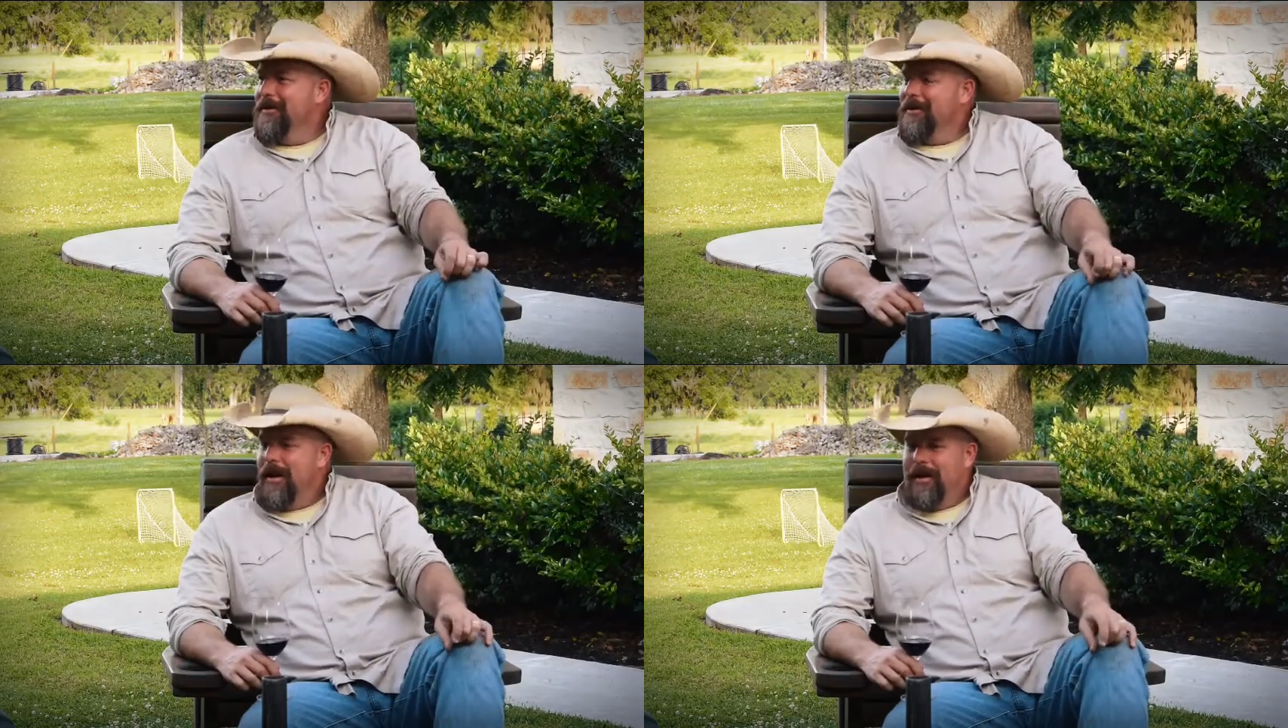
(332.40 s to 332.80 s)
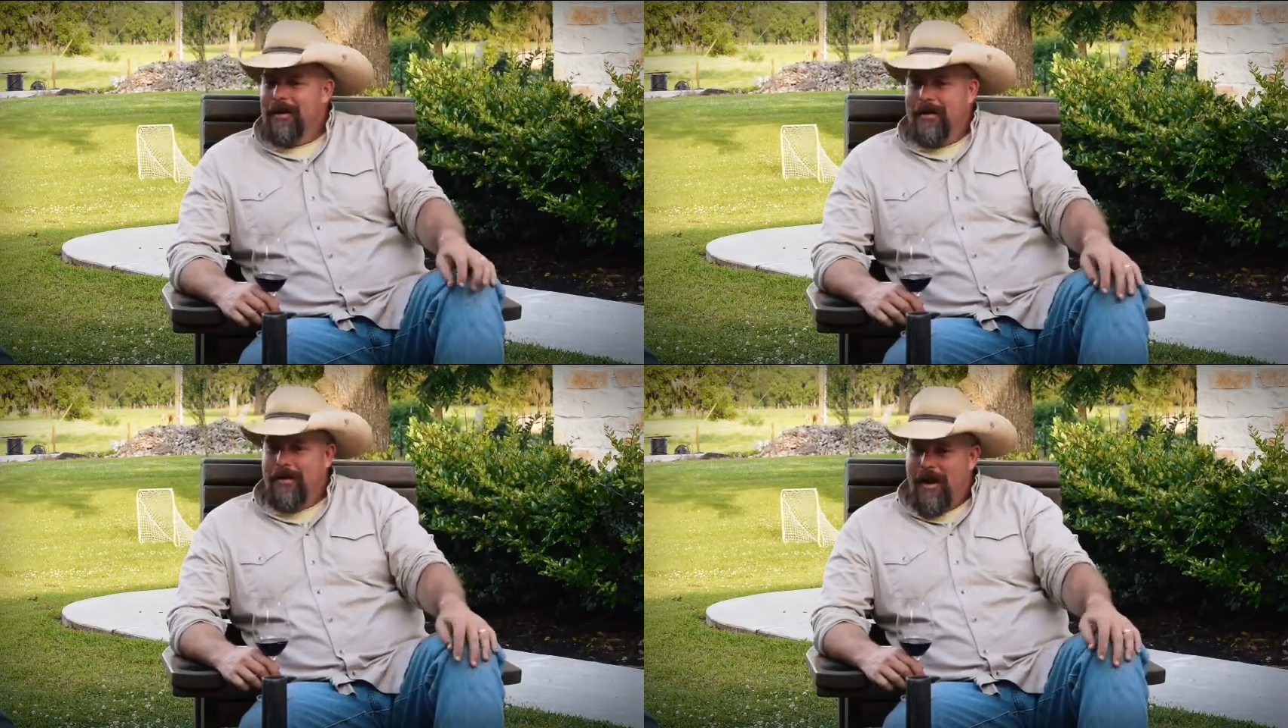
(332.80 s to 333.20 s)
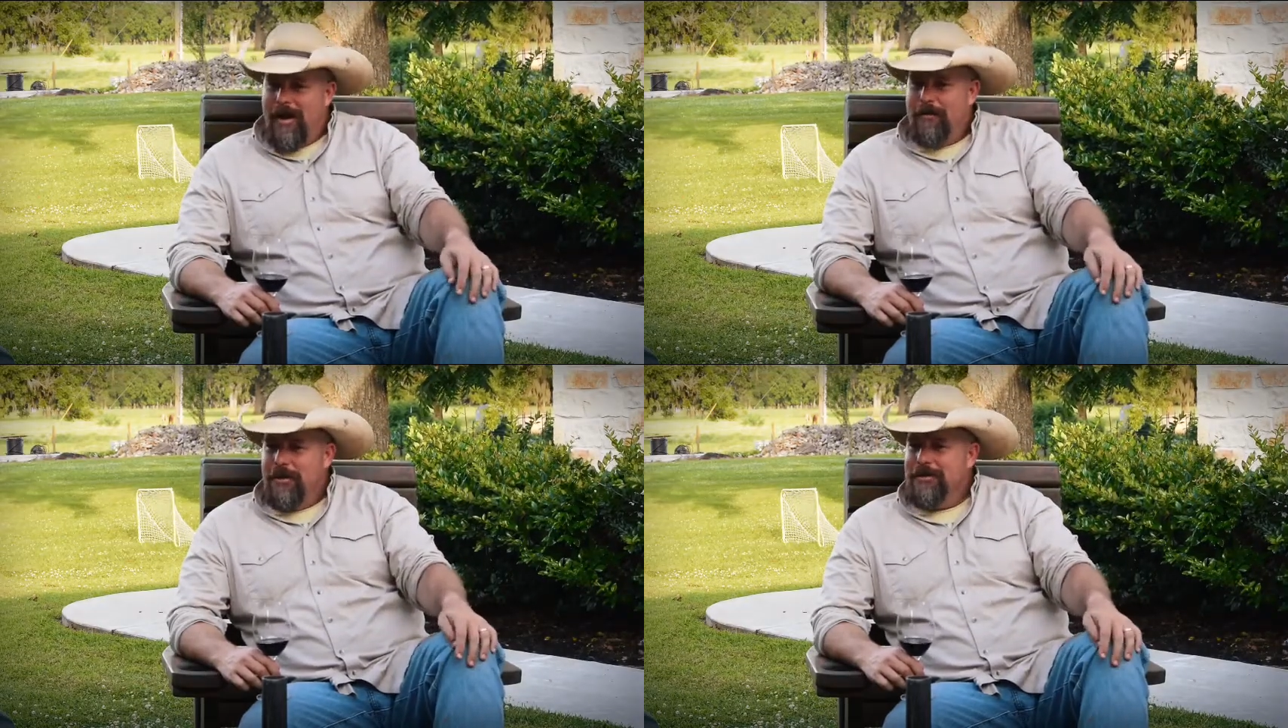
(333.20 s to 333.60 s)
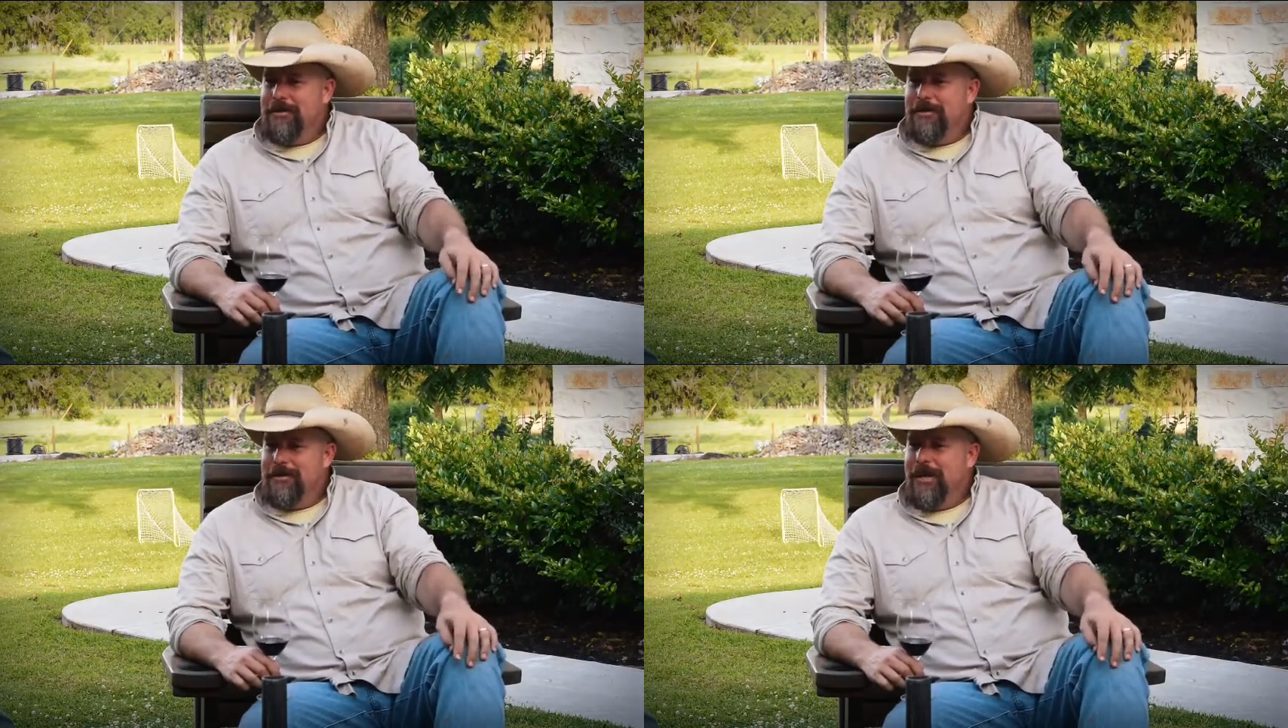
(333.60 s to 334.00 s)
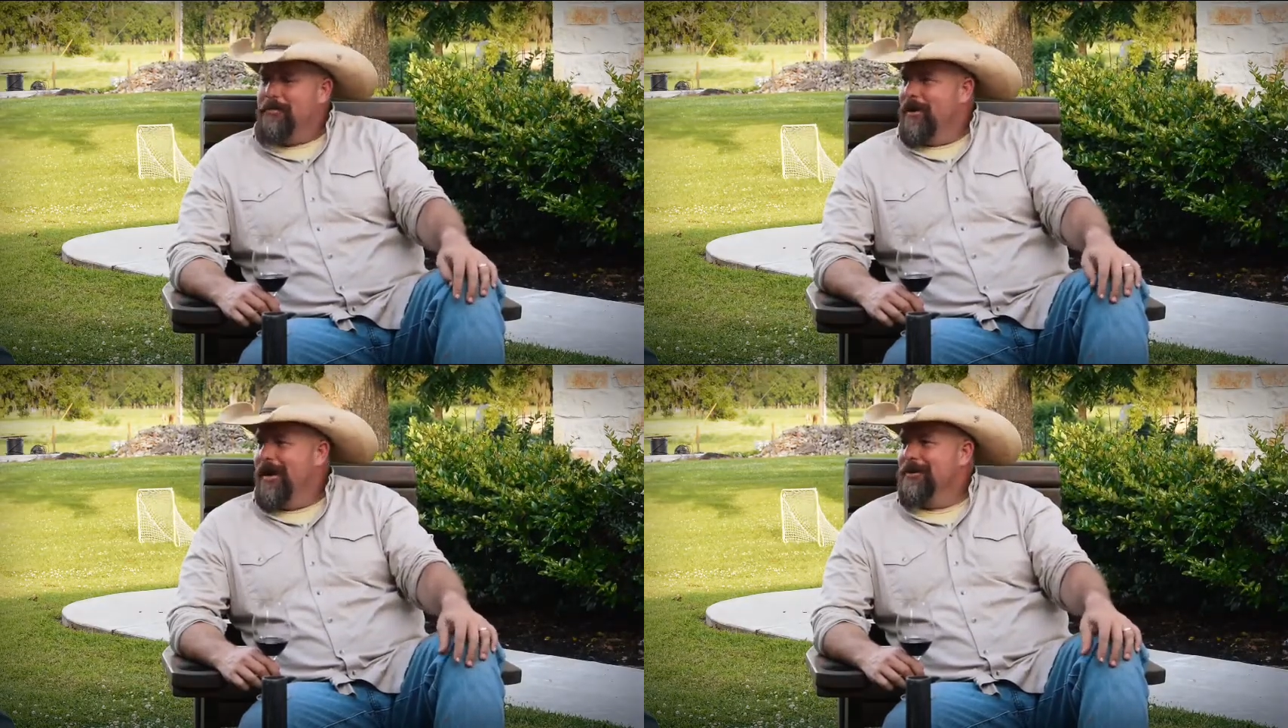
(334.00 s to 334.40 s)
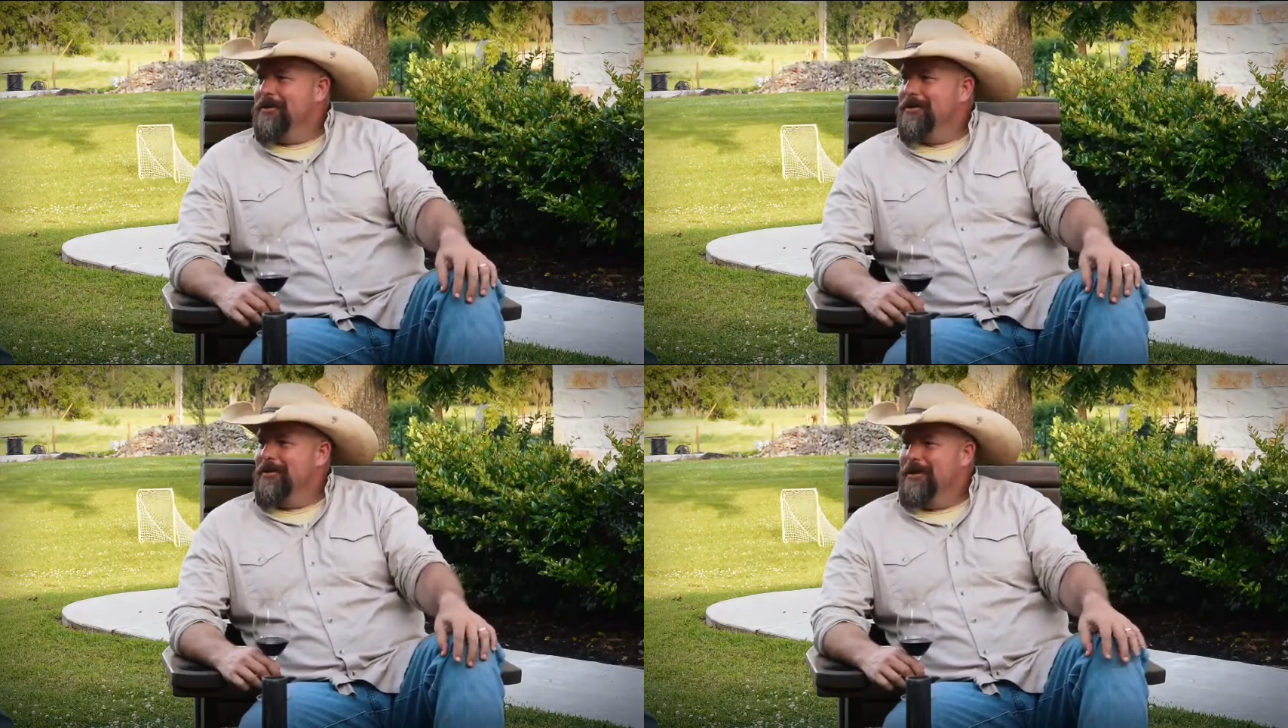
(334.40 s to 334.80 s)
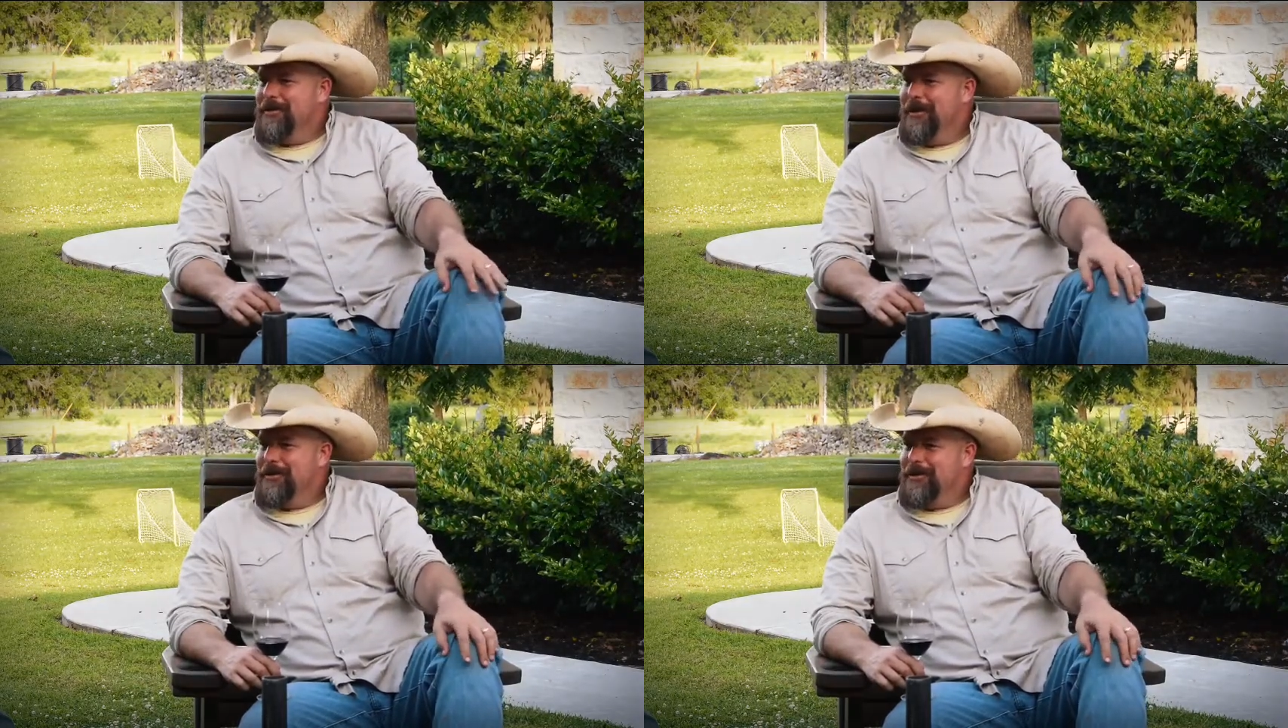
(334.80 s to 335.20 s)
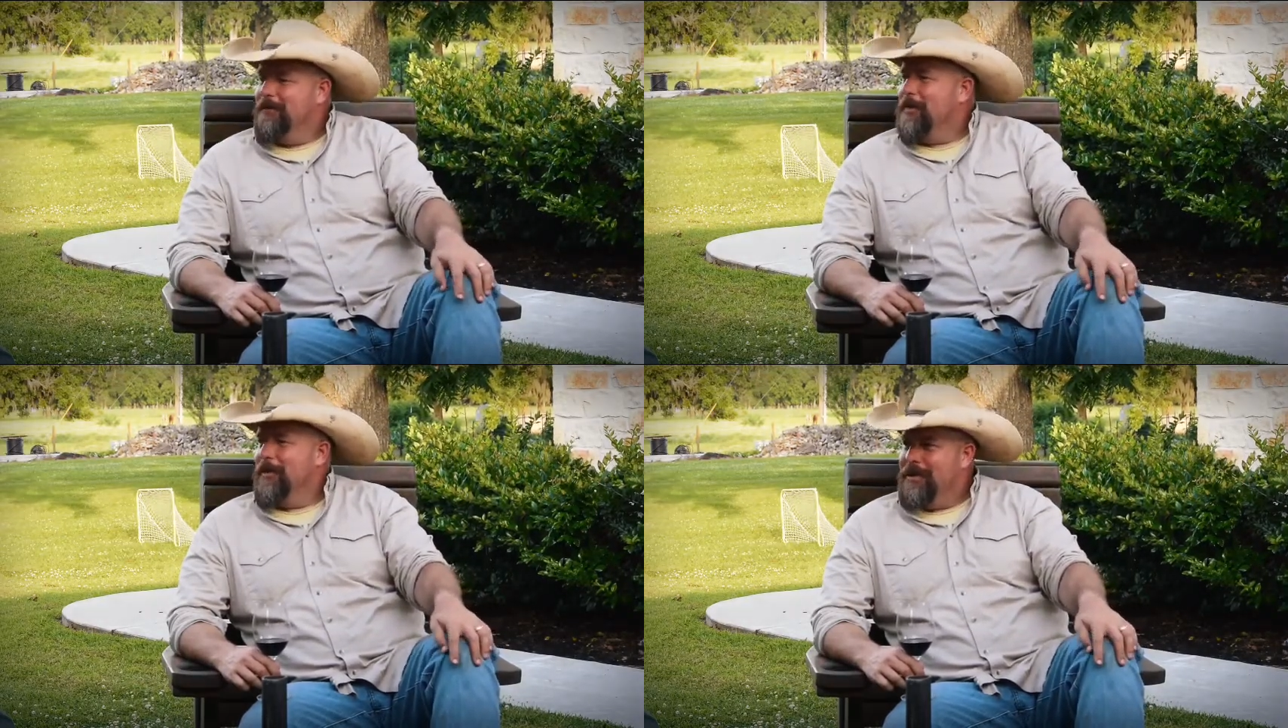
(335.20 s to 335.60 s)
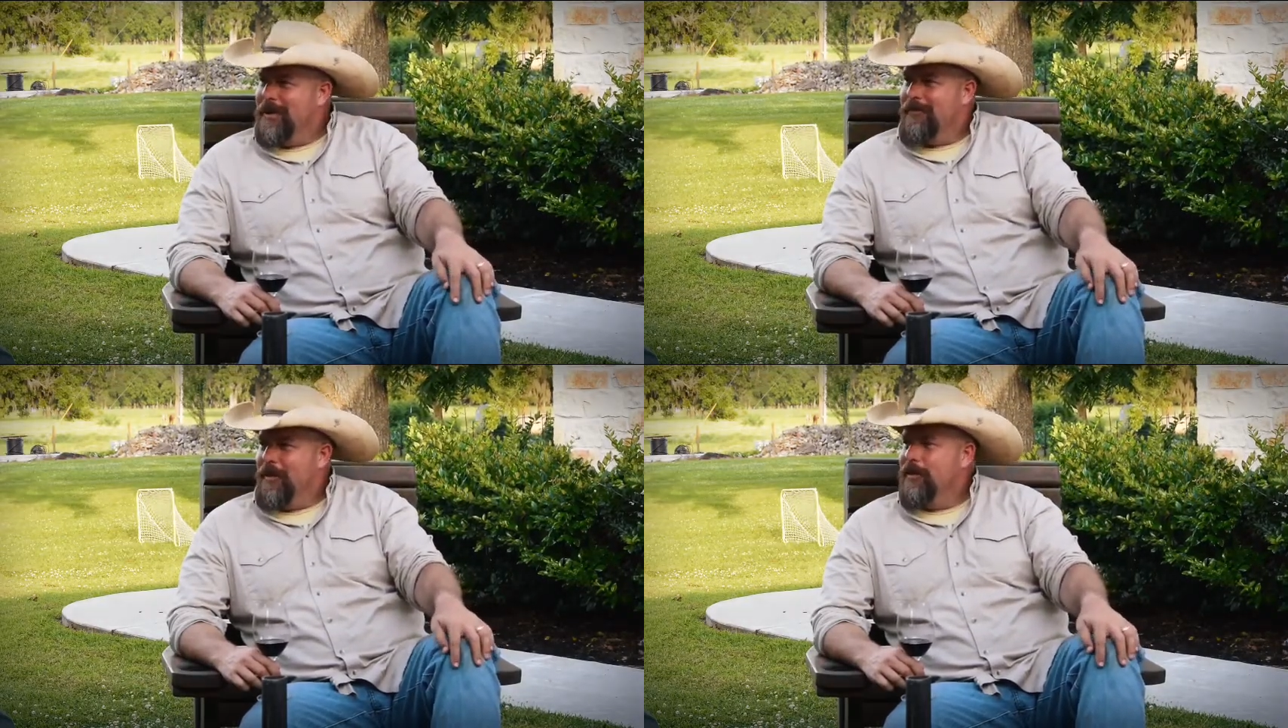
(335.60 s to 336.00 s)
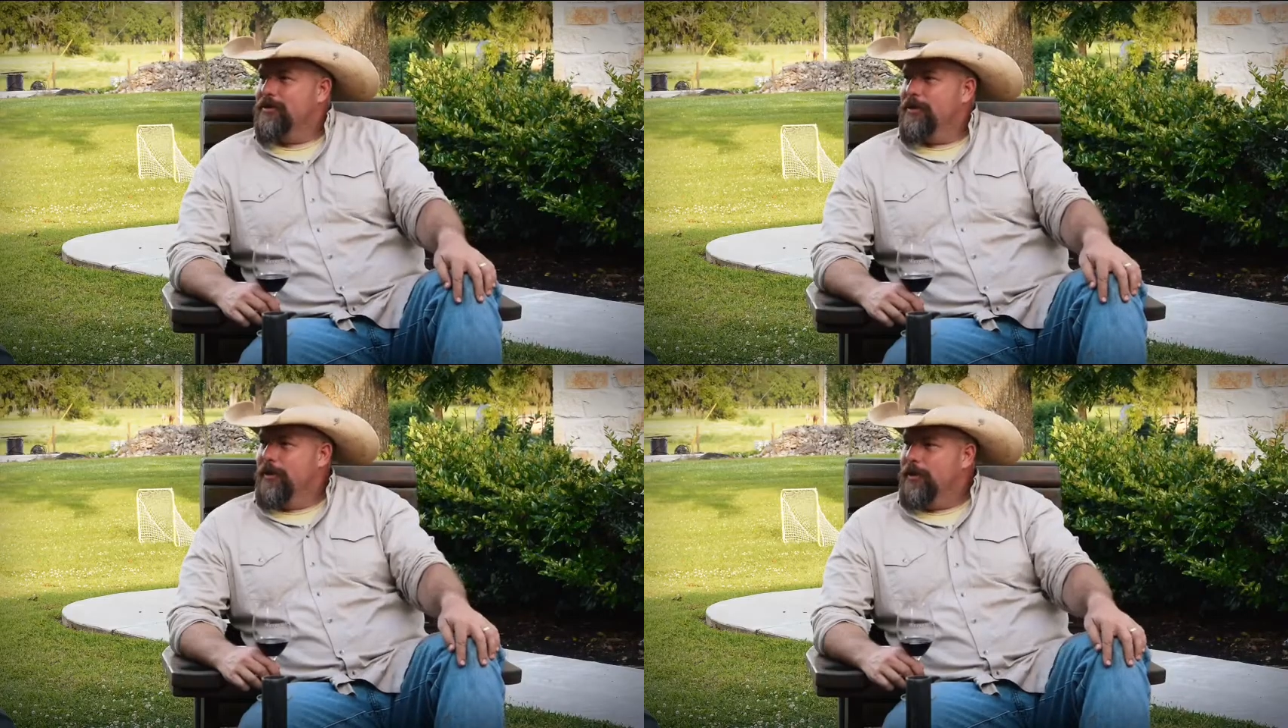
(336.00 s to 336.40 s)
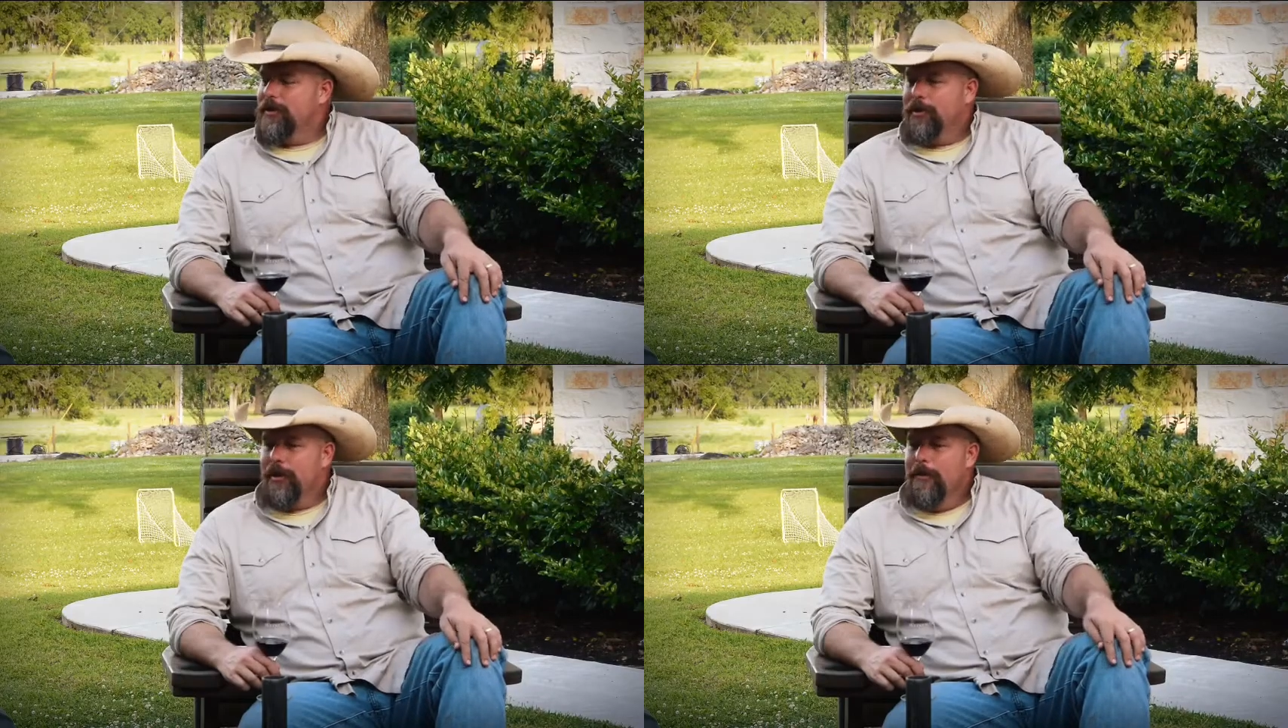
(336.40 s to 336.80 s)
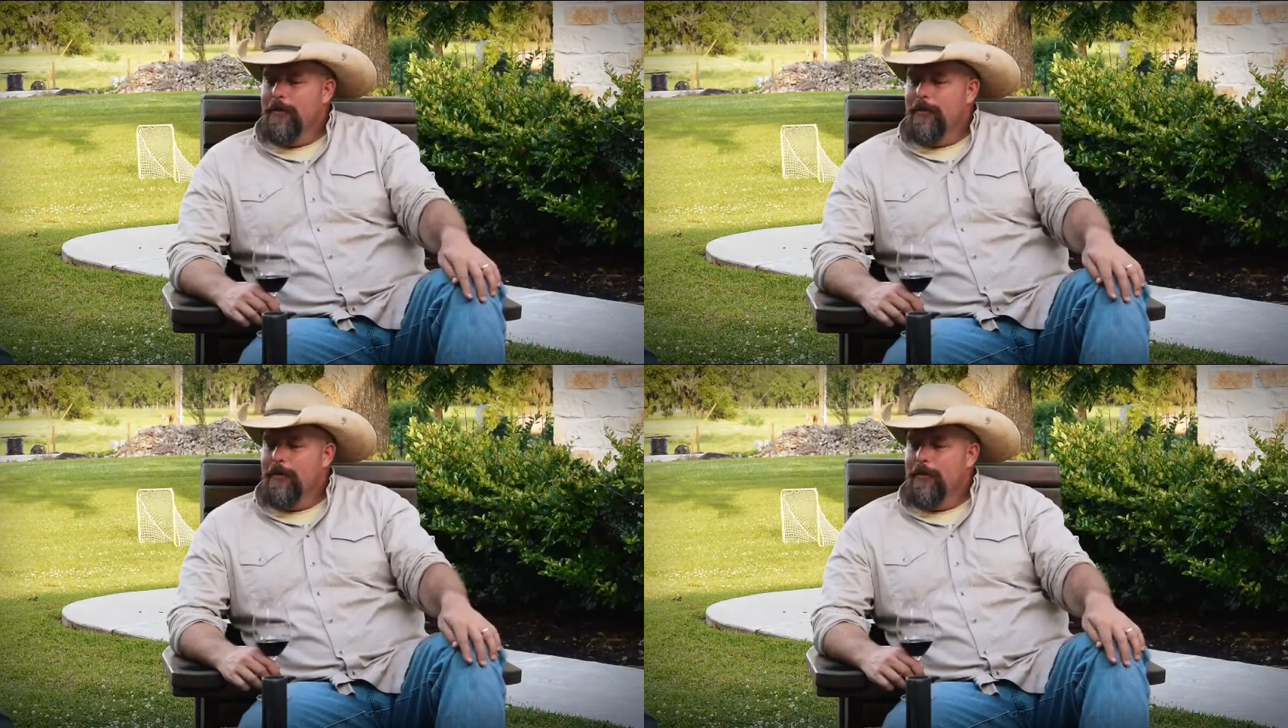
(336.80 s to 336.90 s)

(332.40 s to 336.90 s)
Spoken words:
And the cattle business, that brand is something we take very seriously.